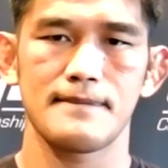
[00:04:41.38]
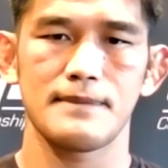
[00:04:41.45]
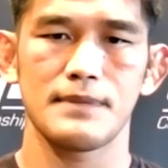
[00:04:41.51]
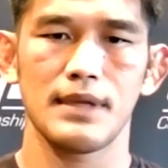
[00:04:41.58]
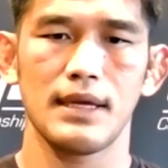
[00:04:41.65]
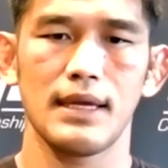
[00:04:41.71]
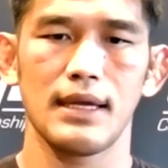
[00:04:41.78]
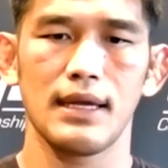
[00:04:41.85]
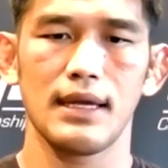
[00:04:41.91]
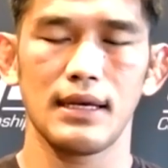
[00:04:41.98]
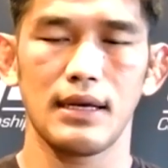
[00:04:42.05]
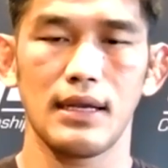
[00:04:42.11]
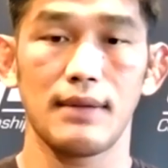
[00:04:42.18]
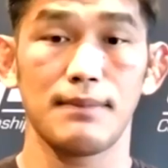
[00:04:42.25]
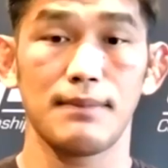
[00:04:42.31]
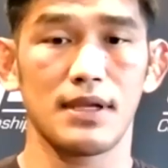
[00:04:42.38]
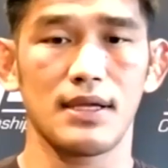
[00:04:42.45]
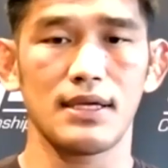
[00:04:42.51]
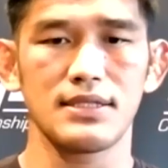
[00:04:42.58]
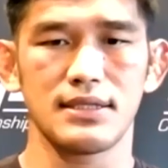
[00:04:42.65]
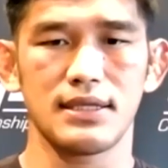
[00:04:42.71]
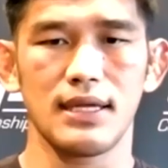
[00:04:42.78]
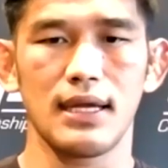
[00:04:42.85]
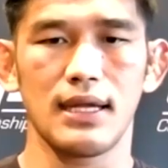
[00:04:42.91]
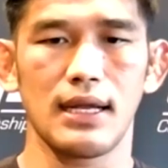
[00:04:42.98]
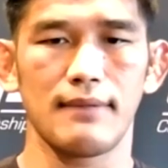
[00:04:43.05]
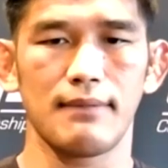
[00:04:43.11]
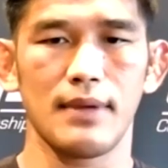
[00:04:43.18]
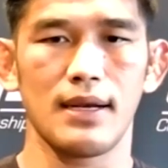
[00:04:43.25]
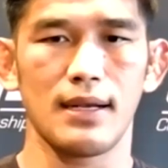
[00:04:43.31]
And because of that, I've
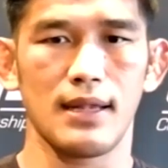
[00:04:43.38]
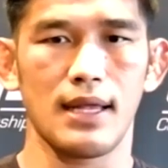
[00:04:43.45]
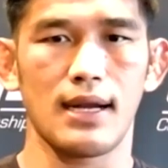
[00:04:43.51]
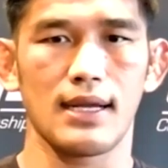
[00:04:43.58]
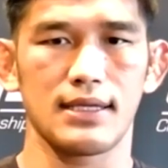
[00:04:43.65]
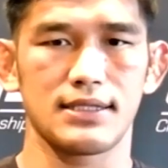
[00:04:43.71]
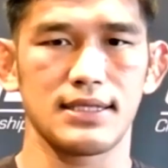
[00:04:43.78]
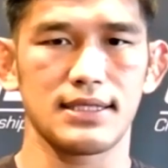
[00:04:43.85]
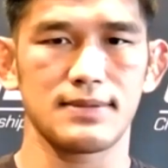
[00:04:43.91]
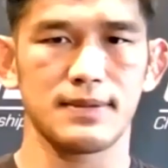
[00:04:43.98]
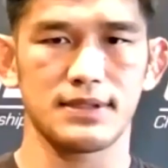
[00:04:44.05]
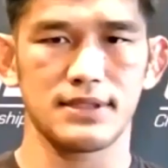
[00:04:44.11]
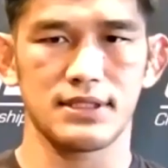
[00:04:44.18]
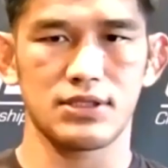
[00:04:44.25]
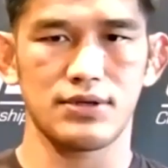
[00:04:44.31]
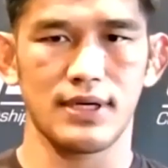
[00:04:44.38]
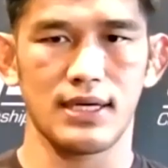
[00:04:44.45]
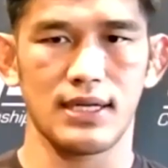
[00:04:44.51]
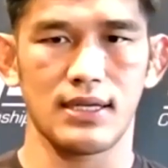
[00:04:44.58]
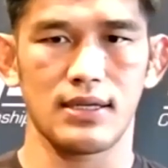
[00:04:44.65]
made a lot of adjustments in training.